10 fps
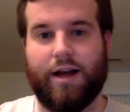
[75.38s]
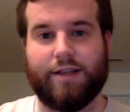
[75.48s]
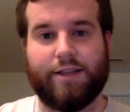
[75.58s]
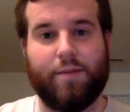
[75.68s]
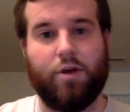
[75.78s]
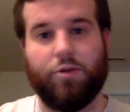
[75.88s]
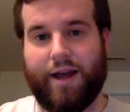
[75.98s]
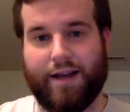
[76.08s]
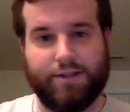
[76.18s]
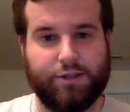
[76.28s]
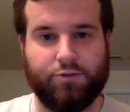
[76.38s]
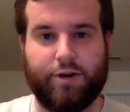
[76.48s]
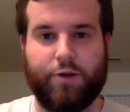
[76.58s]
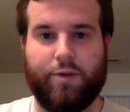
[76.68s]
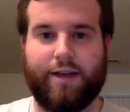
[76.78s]
some all the way out to
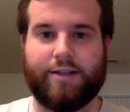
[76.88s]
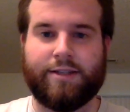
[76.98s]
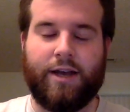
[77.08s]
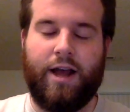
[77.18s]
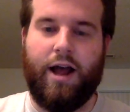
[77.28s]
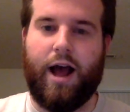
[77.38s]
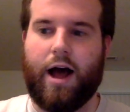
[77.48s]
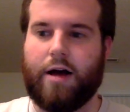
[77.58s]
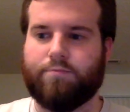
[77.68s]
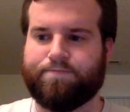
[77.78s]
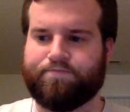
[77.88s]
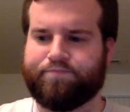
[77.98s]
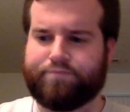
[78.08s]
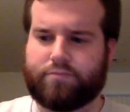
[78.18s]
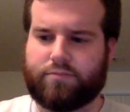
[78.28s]
20 weeks.
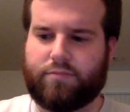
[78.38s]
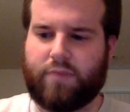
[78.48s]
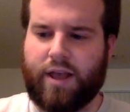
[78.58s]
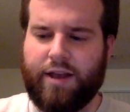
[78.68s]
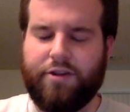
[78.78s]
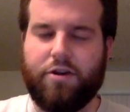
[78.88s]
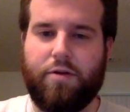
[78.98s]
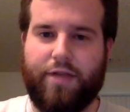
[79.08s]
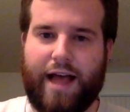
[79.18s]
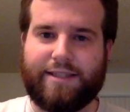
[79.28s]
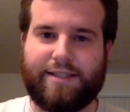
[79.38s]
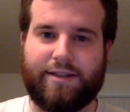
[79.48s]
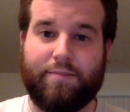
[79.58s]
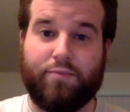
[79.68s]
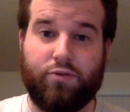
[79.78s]
That's
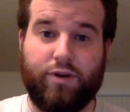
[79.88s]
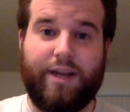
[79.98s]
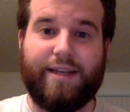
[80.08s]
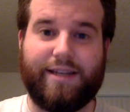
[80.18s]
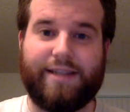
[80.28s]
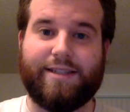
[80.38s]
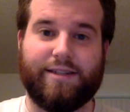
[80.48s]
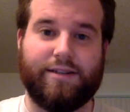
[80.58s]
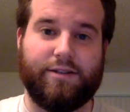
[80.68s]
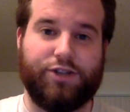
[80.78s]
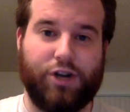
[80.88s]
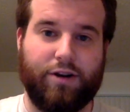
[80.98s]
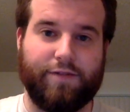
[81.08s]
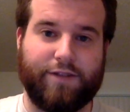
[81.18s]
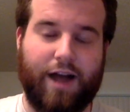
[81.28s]
a pretty decent
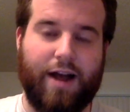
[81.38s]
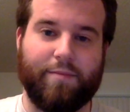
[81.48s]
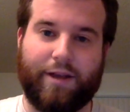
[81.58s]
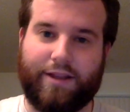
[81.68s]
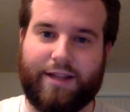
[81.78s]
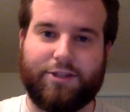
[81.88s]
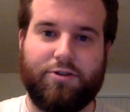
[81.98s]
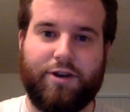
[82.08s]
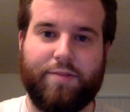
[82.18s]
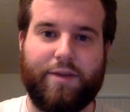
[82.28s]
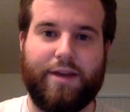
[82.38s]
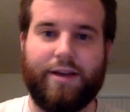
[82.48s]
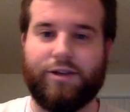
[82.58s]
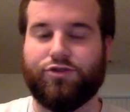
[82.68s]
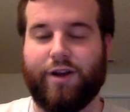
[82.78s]
chunk of time. Like, that's going to
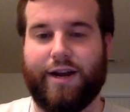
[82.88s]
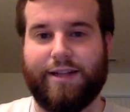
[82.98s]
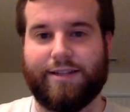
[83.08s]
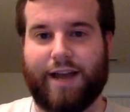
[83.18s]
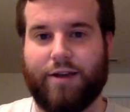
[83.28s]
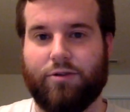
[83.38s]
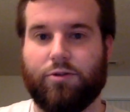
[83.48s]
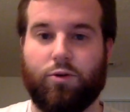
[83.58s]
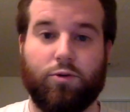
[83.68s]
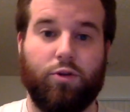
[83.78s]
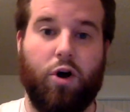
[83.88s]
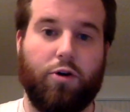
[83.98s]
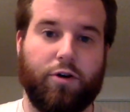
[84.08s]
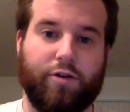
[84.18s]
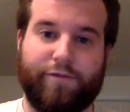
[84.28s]
be a training cycle or
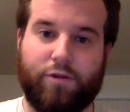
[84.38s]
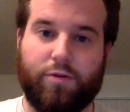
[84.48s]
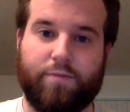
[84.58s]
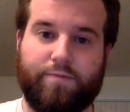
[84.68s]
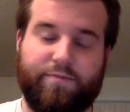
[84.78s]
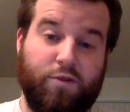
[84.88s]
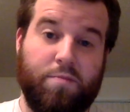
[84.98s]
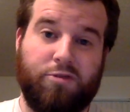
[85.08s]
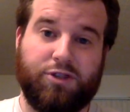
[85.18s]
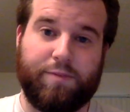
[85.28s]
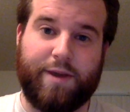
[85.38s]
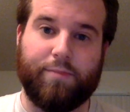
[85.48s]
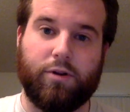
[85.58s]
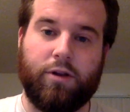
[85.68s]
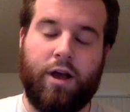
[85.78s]
longer for most
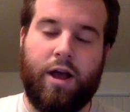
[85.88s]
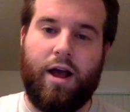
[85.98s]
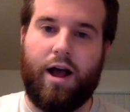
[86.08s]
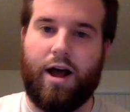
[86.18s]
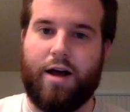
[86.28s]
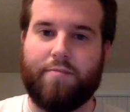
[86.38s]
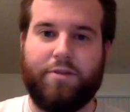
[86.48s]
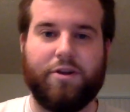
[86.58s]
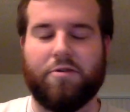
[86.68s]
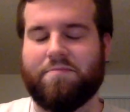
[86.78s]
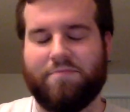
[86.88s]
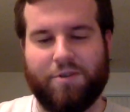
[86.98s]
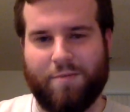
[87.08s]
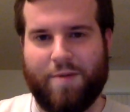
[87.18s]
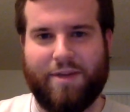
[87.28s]
people.
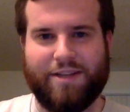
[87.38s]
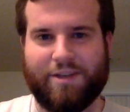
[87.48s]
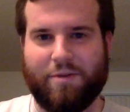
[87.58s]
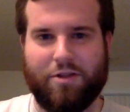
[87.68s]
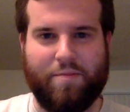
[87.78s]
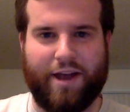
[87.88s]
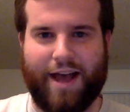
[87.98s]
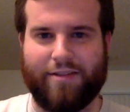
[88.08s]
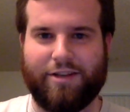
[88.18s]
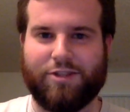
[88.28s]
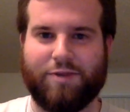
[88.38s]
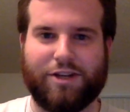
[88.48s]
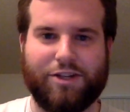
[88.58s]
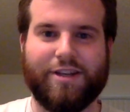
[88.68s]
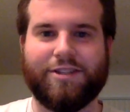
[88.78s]
There may be some Olympic athletes
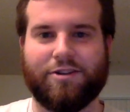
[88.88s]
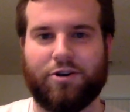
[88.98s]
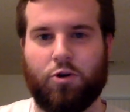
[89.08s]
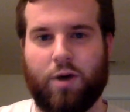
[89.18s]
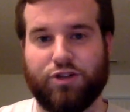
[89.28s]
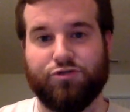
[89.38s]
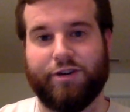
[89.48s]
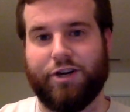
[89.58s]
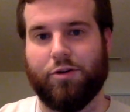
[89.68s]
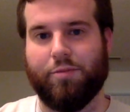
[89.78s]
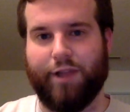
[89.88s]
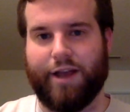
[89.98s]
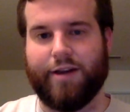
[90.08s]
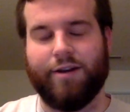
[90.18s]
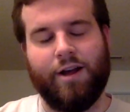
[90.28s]
watching this on a quadrennial
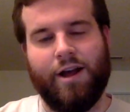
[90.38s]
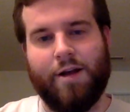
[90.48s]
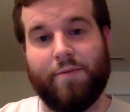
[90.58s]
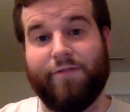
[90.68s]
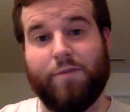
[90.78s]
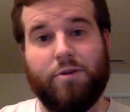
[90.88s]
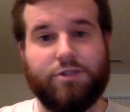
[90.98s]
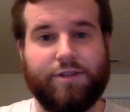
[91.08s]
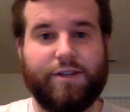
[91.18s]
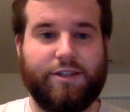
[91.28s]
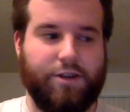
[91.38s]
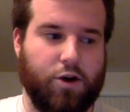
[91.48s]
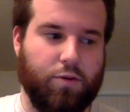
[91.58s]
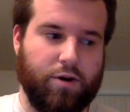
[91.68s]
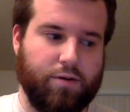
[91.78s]
plan, but for most of us,
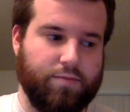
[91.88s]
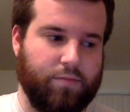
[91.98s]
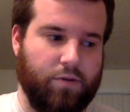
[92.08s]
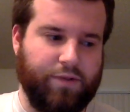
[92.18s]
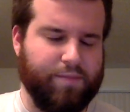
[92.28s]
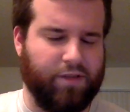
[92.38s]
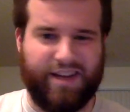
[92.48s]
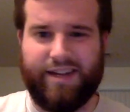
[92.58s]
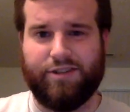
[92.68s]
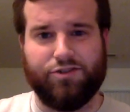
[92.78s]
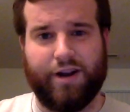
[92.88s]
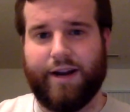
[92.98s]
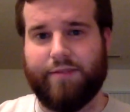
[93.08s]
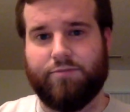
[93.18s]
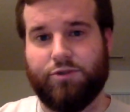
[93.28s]
we're only planning
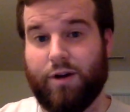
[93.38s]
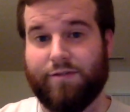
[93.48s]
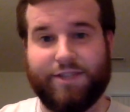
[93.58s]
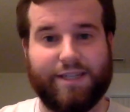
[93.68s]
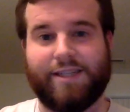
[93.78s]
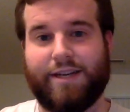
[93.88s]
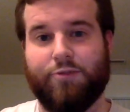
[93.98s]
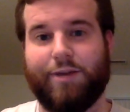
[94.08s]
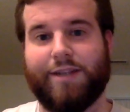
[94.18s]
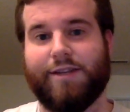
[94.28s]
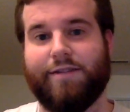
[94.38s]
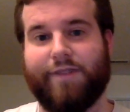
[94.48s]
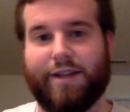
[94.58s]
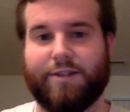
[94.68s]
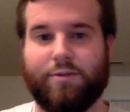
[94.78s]
training 12, 16 weeks in
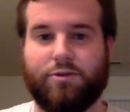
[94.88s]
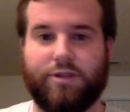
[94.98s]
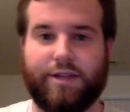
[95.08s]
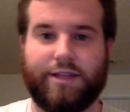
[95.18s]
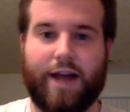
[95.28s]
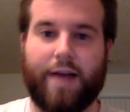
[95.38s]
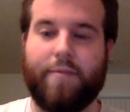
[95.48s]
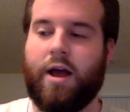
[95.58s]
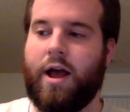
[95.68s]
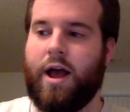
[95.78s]
advance most of the time.